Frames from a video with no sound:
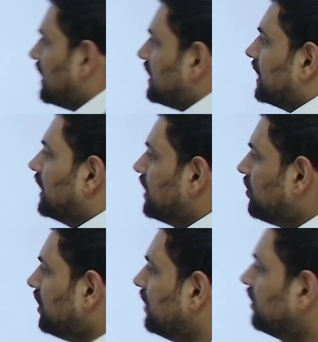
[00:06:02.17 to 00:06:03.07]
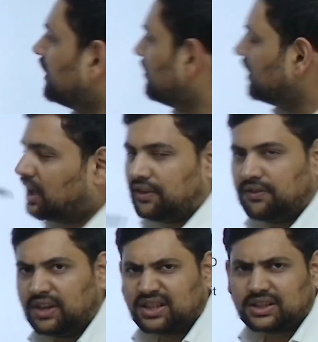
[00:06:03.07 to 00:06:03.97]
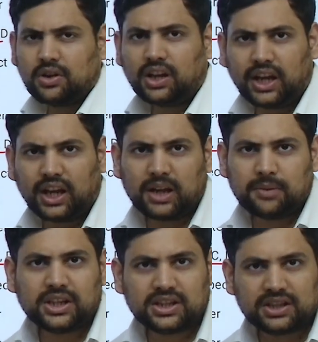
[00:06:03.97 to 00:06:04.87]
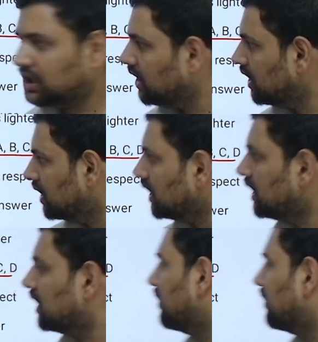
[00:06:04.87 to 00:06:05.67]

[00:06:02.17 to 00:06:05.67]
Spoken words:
You need to tell me the heaviest among A B C D E. Very